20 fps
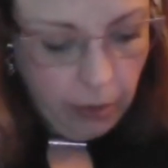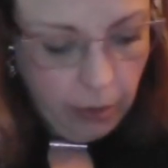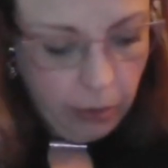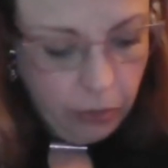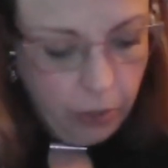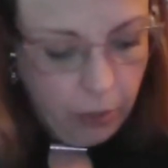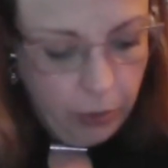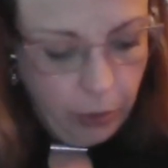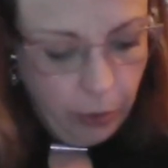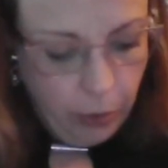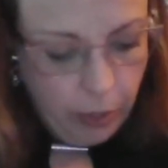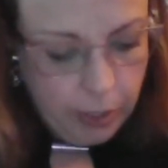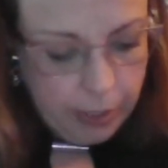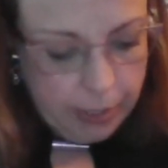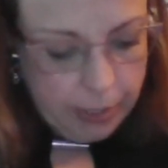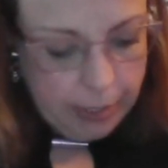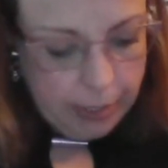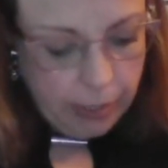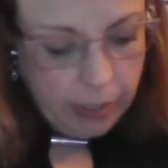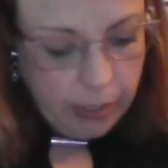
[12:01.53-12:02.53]
The Lord
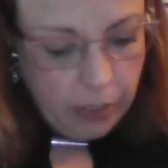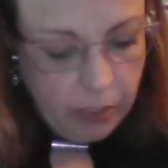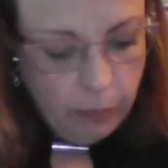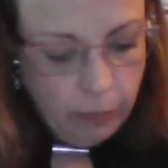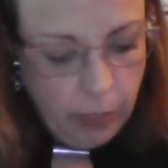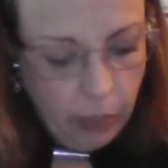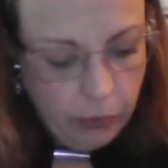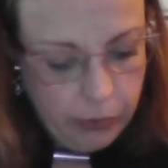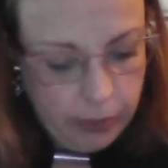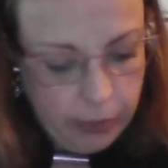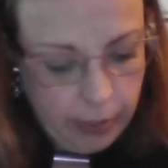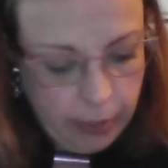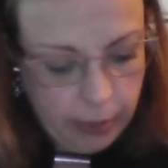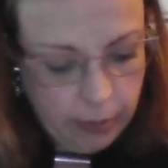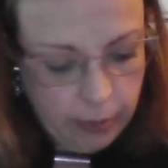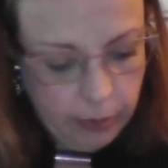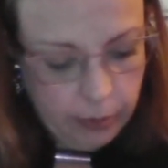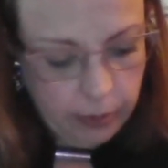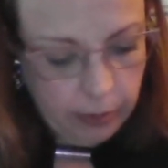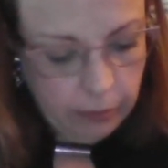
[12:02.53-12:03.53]
said to
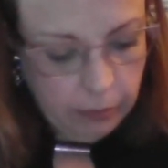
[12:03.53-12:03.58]
Moses,